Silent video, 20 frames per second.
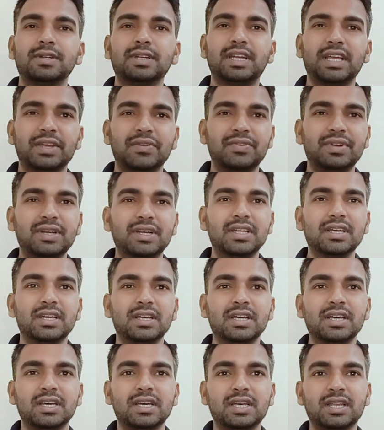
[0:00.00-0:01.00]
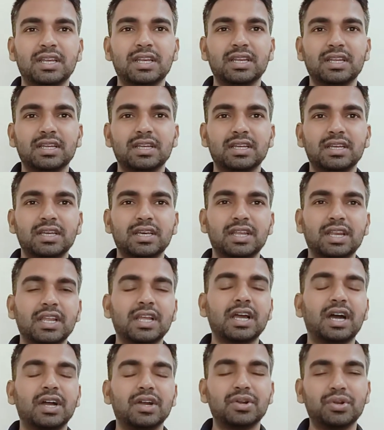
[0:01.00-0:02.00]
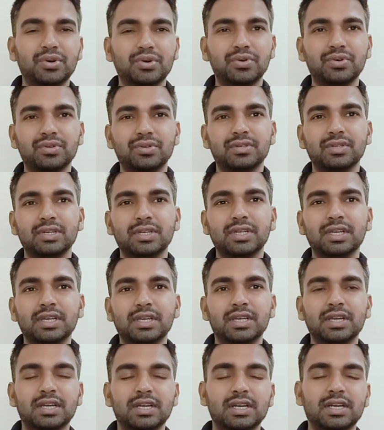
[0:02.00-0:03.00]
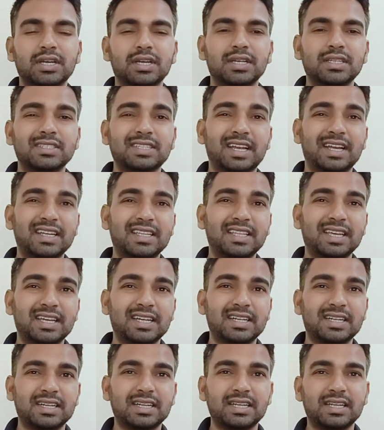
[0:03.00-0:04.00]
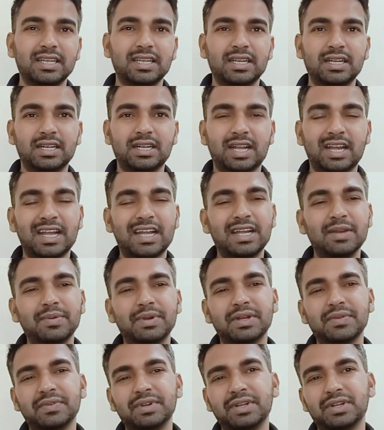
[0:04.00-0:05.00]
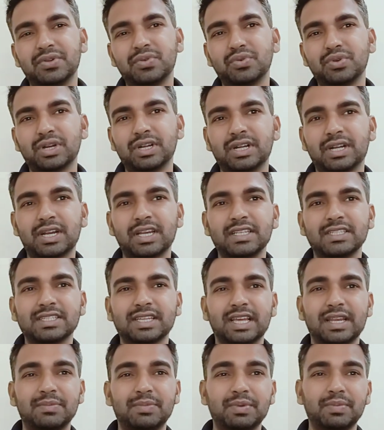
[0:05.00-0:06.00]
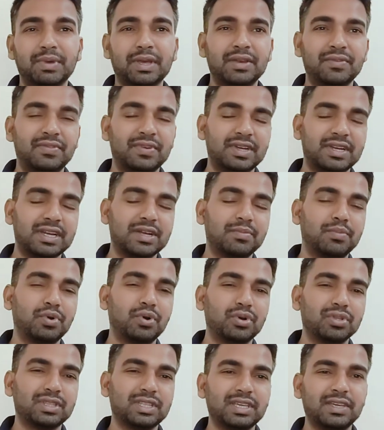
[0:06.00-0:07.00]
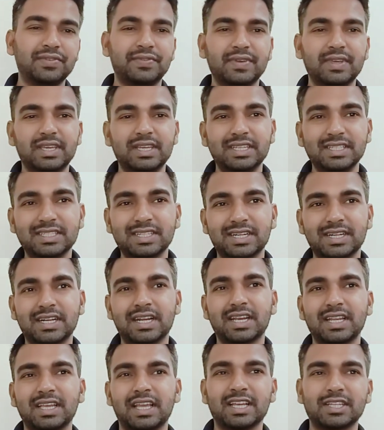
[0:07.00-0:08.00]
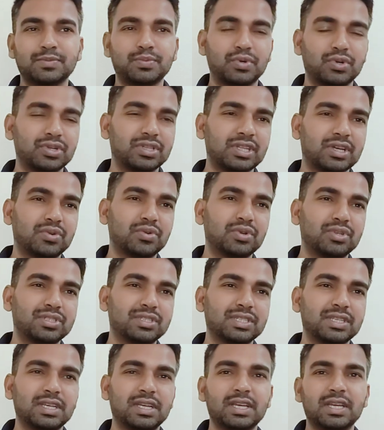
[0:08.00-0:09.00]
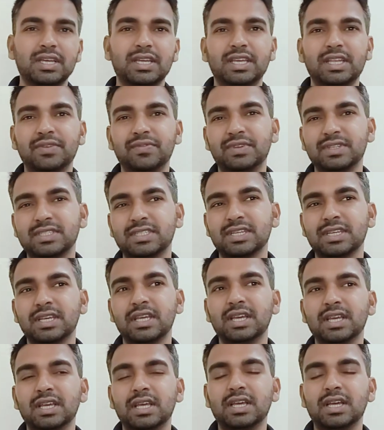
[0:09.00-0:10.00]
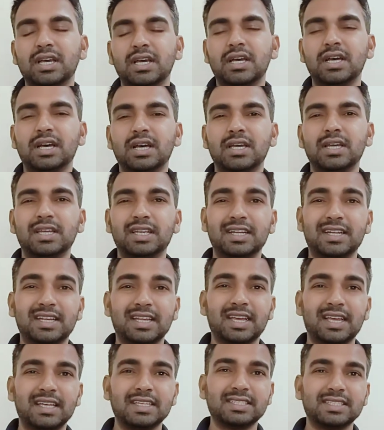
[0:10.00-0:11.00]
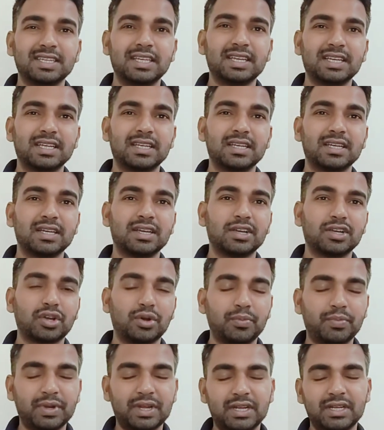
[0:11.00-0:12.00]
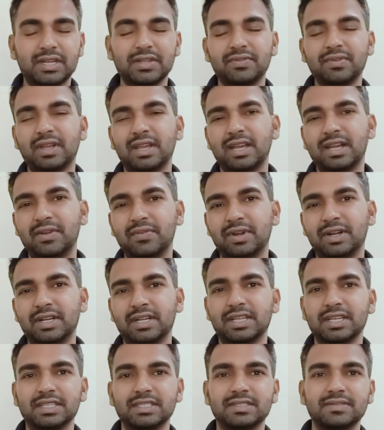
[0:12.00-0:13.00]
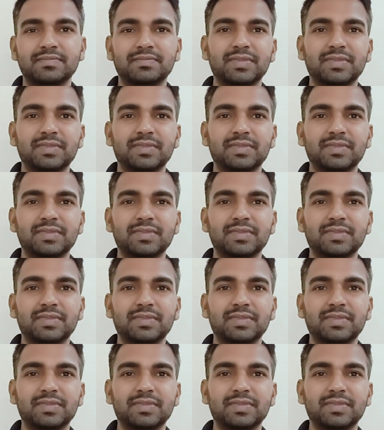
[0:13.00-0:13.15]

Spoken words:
David Ricardo, said that trade between two countries can be benefited both if each country export the goods in which it has a comparative advantage.